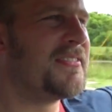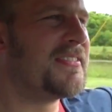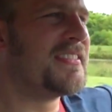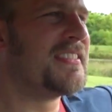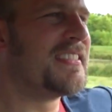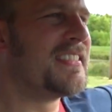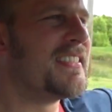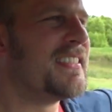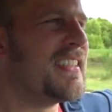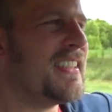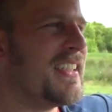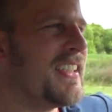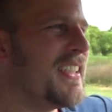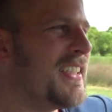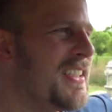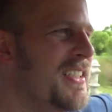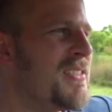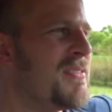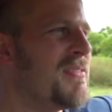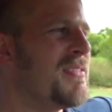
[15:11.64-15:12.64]
Yeah.
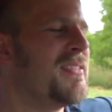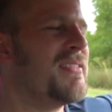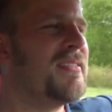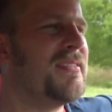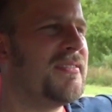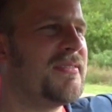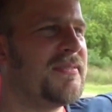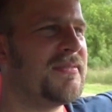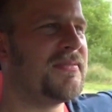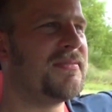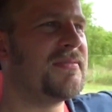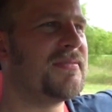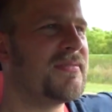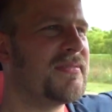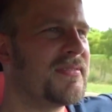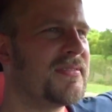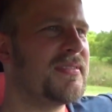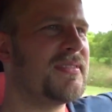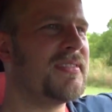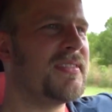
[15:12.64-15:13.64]
I think once I put a blower and
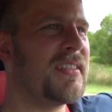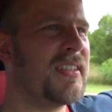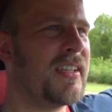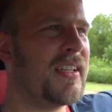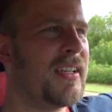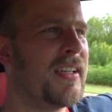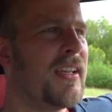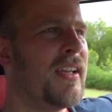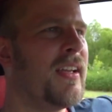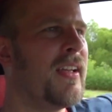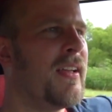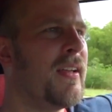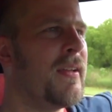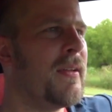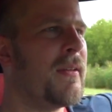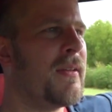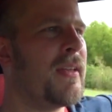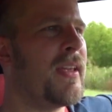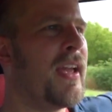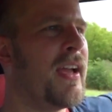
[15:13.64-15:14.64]
all that power,
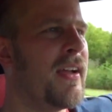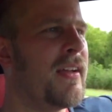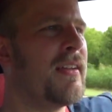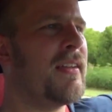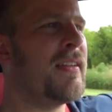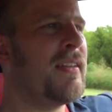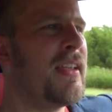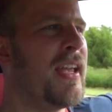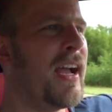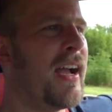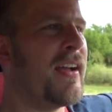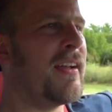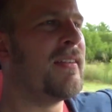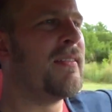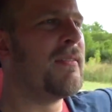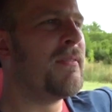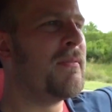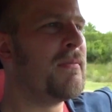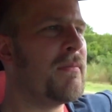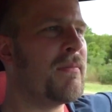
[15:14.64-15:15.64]
there's no point not putting an
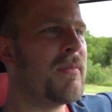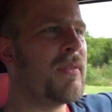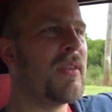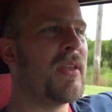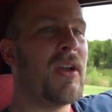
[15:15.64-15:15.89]
AC in.